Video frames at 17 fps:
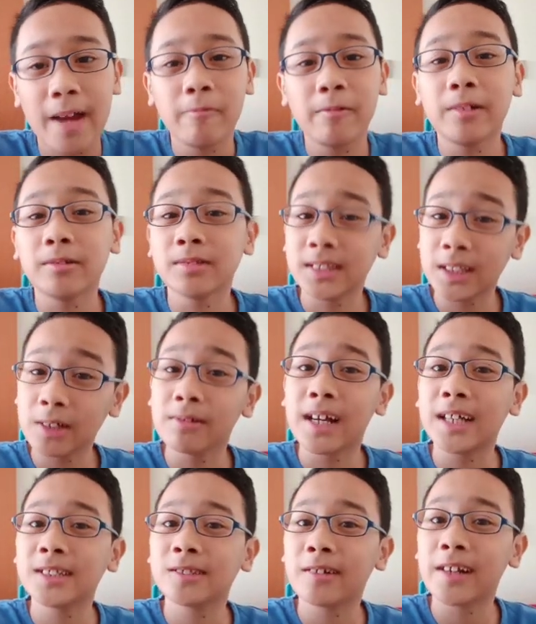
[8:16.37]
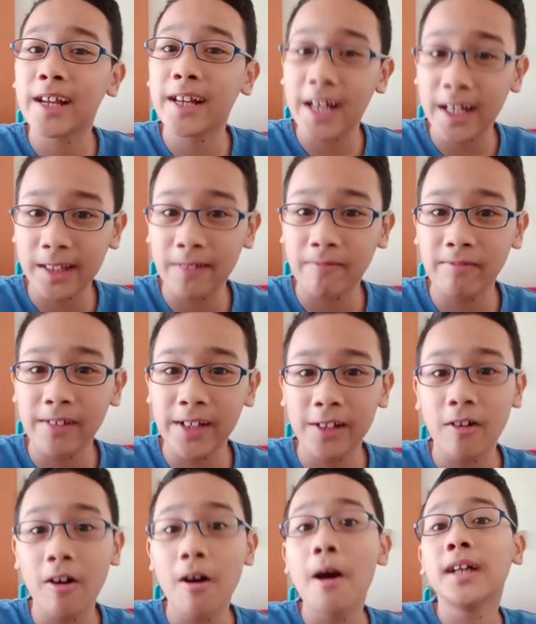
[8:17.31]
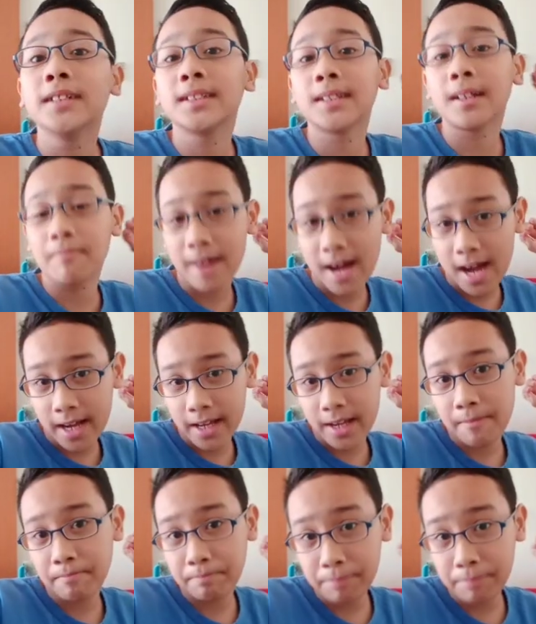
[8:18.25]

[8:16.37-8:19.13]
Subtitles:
and we'll see you guys on another video. So bye,